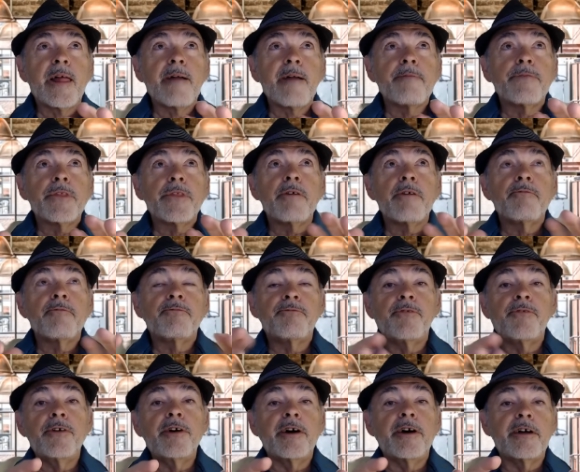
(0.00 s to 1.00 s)

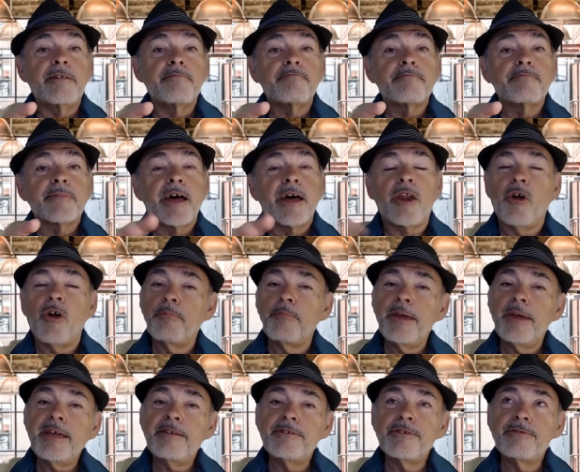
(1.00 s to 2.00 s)
fun. I don't mean
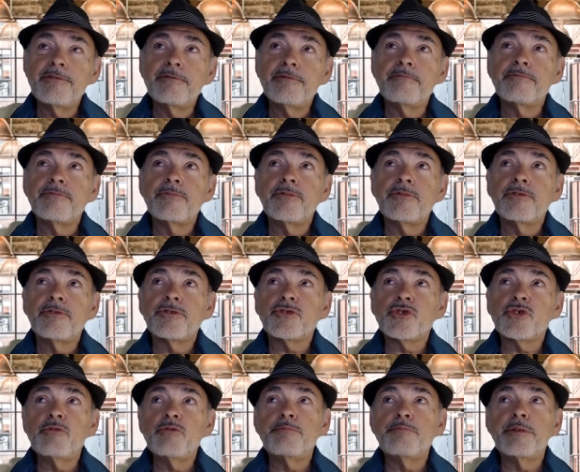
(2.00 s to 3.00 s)
do
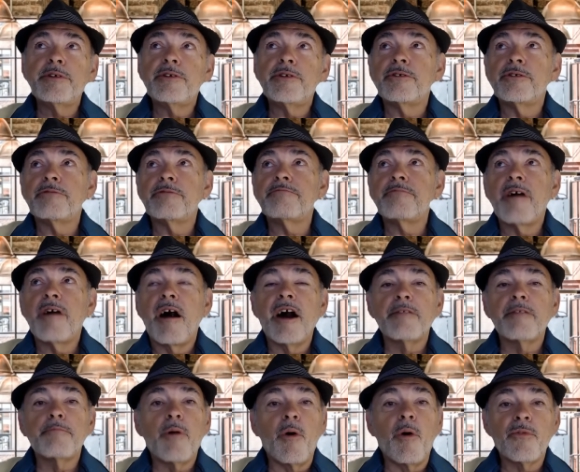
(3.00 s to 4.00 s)
stupid or
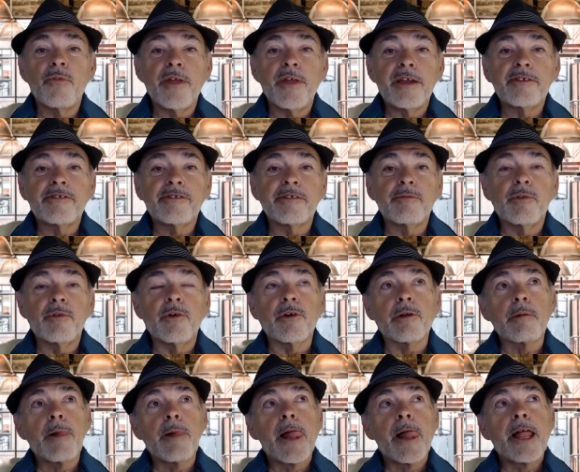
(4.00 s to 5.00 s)
oddball things at work.
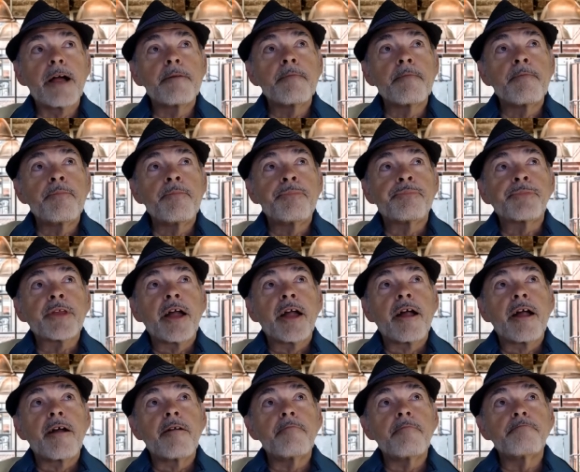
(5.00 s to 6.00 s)

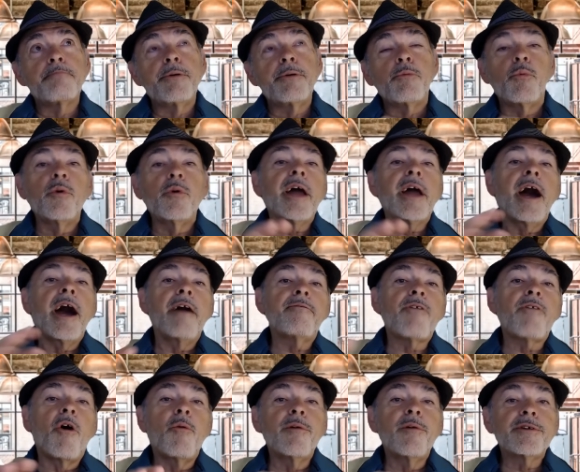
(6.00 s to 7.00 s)
But what I've
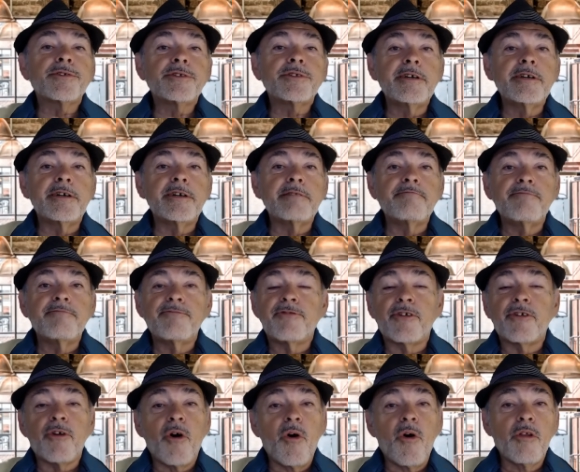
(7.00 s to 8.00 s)
always done for
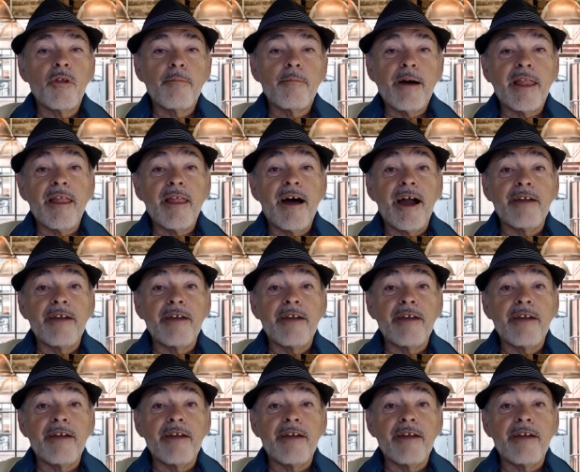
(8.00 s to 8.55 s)
all of my life,